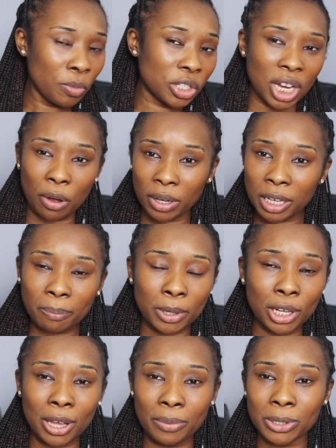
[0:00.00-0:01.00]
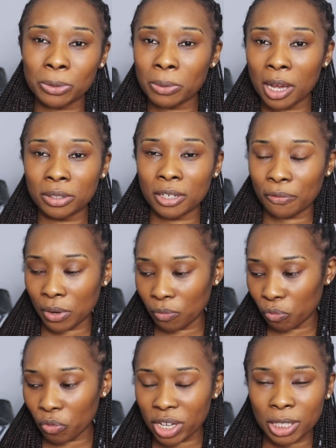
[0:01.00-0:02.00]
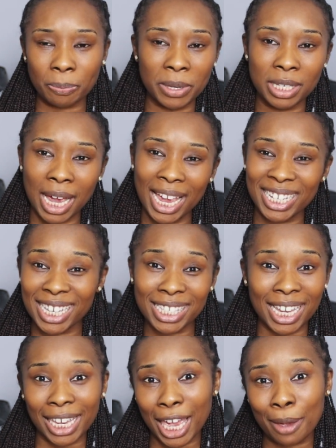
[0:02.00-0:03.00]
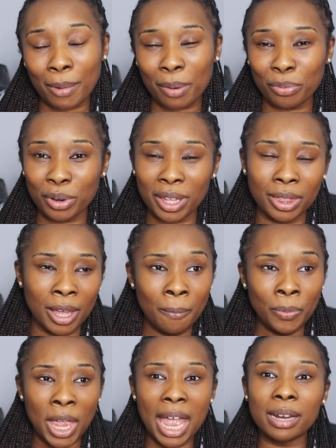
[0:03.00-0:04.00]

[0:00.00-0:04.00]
which I'll link below as well, different recipe ideas I came up with.